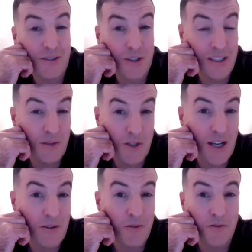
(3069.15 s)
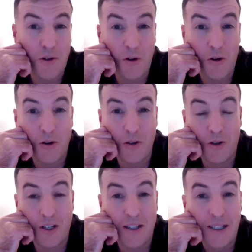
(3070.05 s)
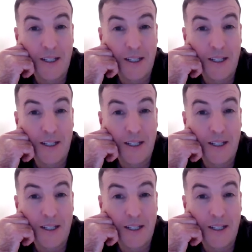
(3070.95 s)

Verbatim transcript: Certainly, if you have a fall or a,